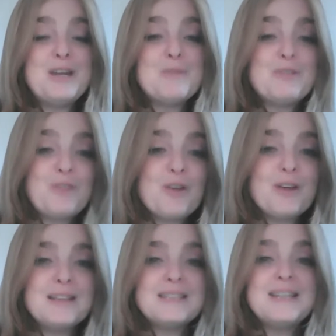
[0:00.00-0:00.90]
He was
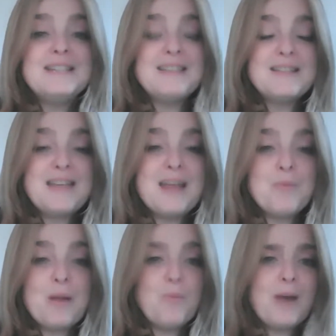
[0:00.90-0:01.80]
furious and he said to
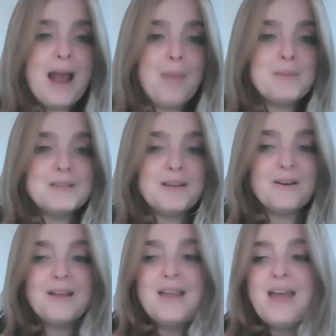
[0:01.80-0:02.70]
Abraham, What happened here?